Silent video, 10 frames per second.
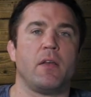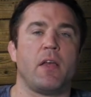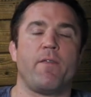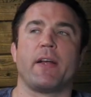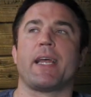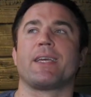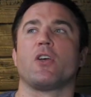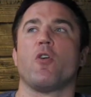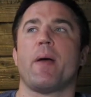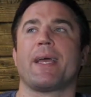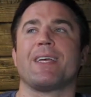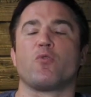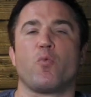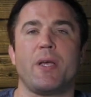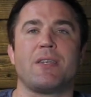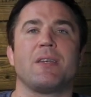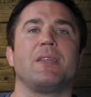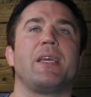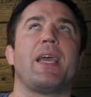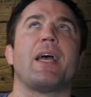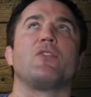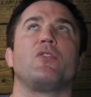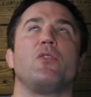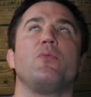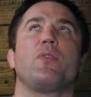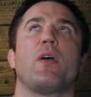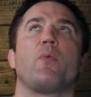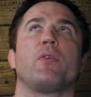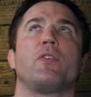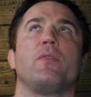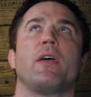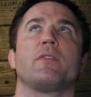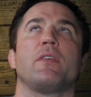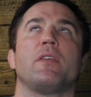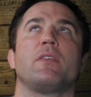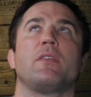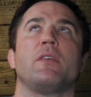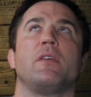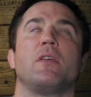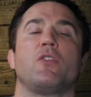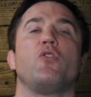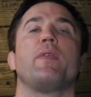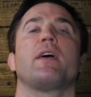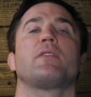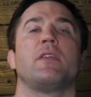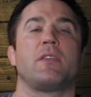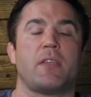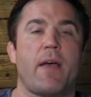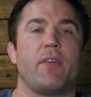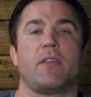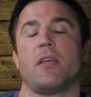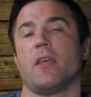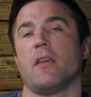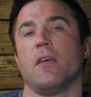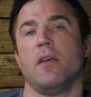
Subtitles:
In fact, I could go back as recently as in 2017.